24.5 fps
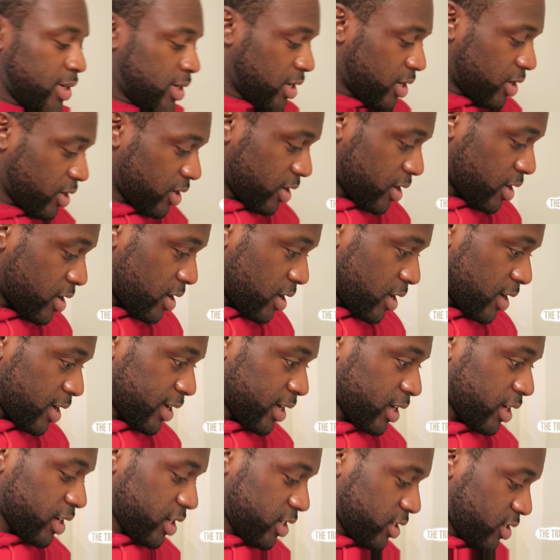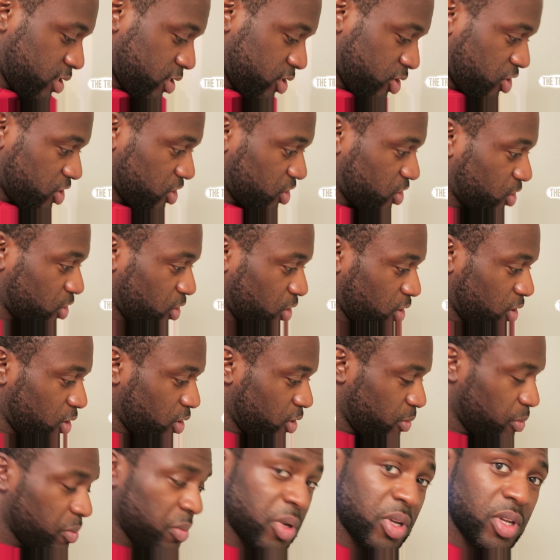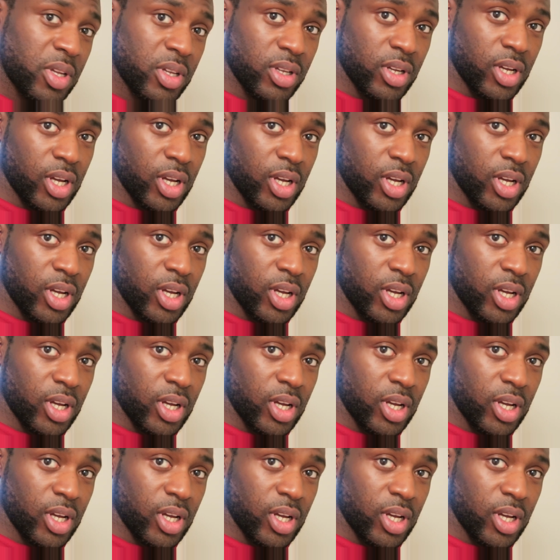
Alright guys, just got home.